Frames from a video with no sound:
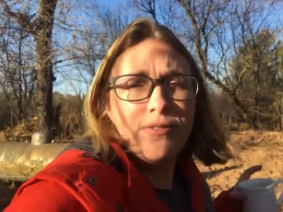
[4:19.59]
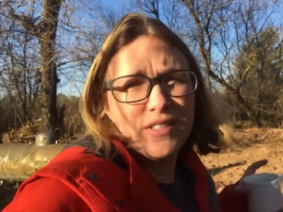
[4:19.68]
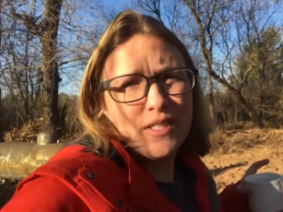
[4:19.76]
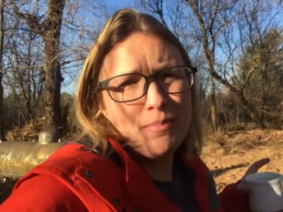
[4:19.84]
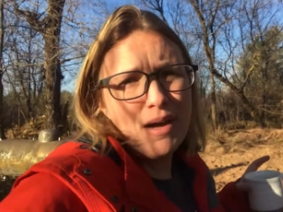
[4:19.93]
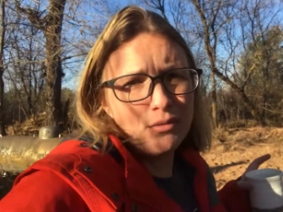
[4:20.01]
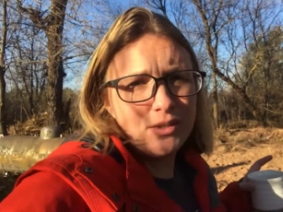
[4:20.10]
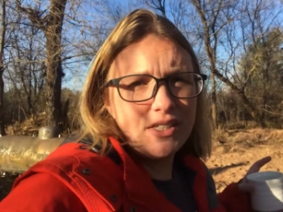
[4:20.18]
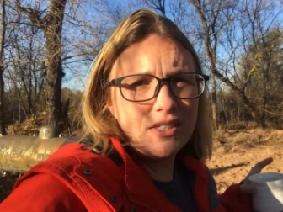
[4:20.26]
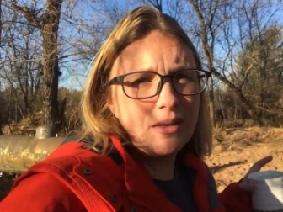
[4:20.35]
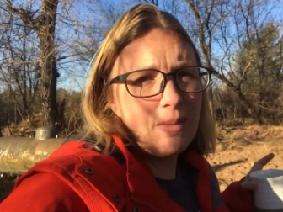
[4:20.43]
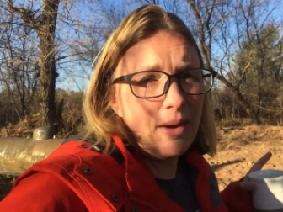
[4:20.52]
if it's a mound
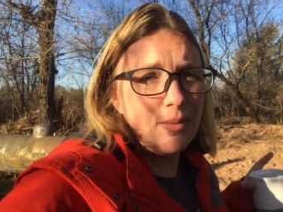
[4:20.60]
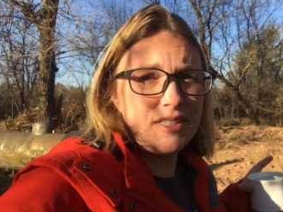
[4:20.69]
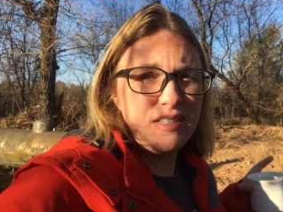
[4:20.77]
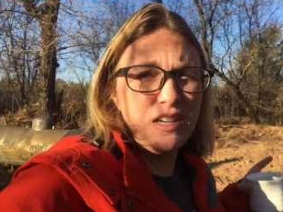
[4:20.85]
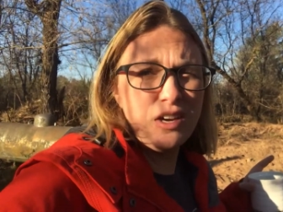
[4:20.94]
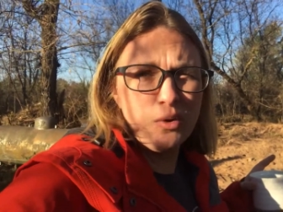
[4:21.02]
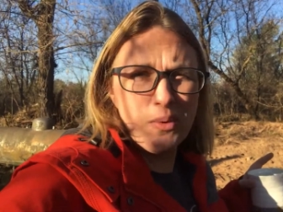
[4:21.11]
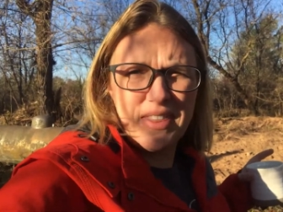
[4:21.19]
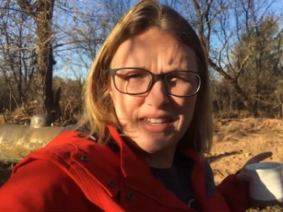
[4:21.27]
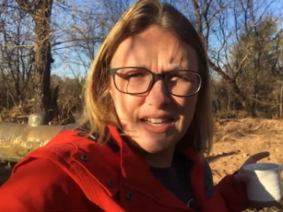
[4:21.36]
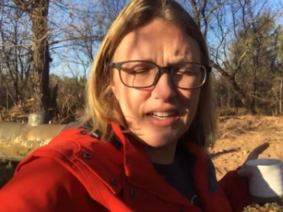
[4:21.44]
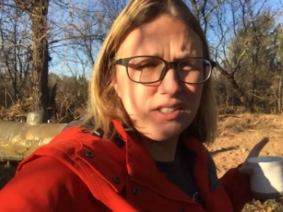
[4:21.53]
system. I wasn't here when they
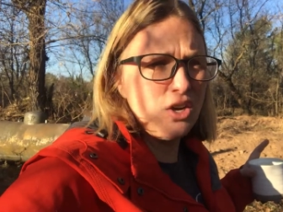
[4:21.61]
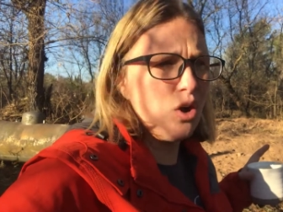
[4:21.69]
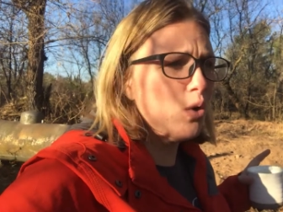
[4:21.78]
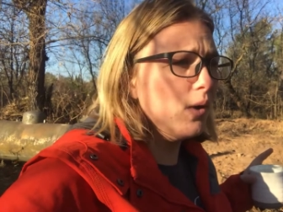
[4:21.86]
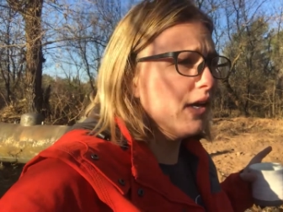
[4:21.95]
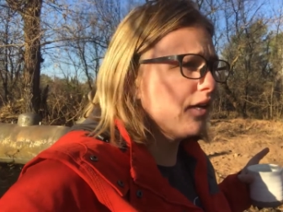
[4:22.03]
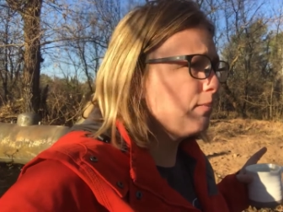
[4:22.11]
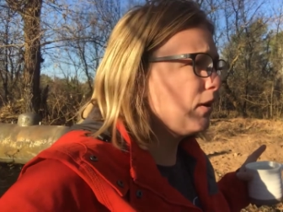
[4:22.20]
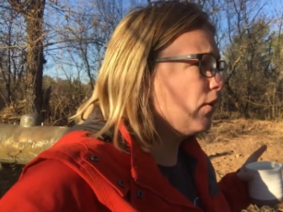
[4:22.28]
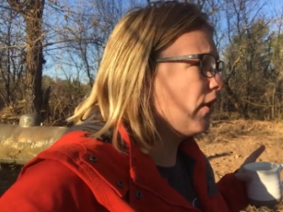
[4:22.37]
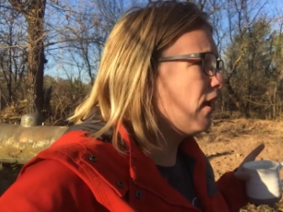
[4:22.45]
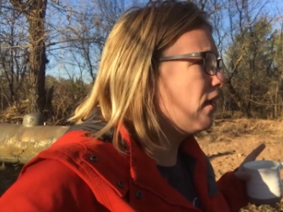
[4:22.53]
talked to Owen
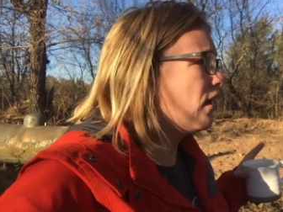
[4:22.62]
about it,